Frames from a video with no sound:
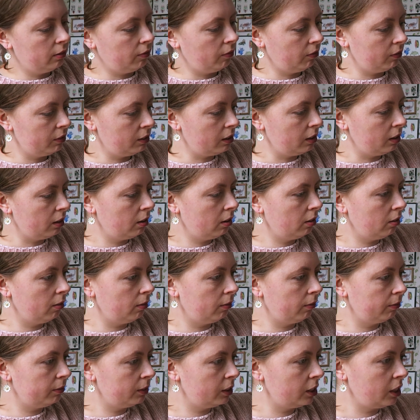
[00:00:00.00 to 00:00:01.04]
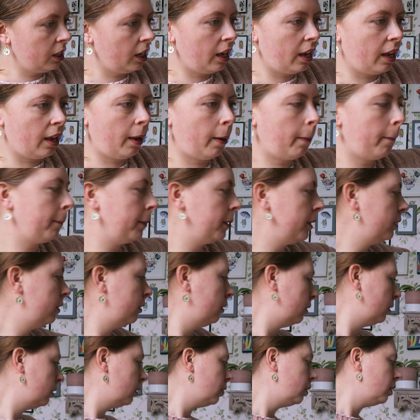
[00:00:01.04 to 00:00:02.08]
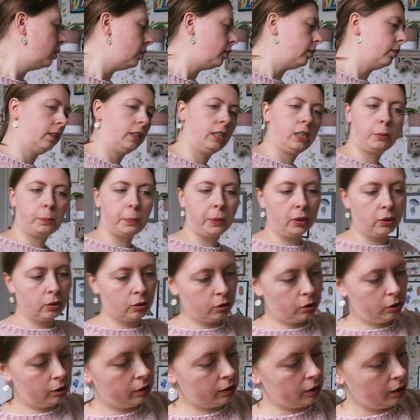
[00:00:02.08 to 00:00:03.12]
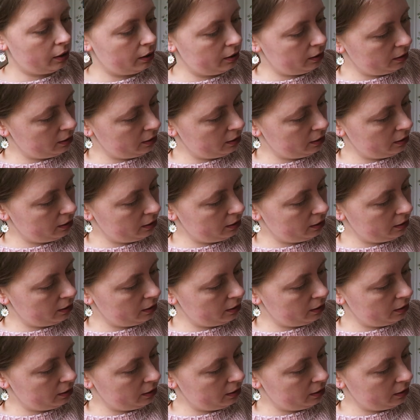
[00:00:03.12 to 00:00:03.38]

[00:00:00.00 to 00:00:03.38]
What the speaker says: There's a lot of tape on this box.